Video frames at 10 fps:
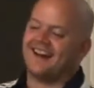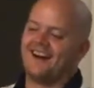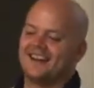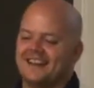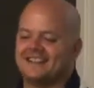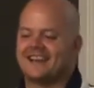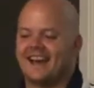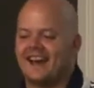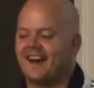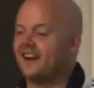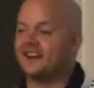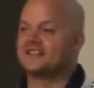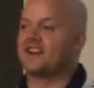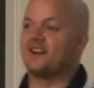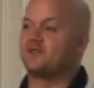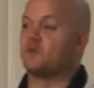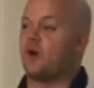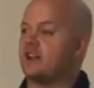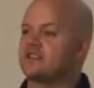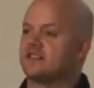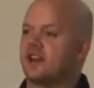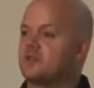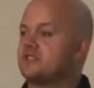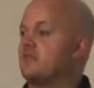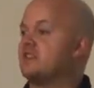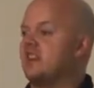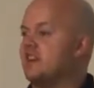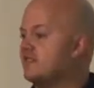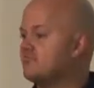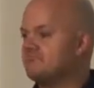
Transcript: I didn't uh, I didn't start lifting weights until I was seventeen.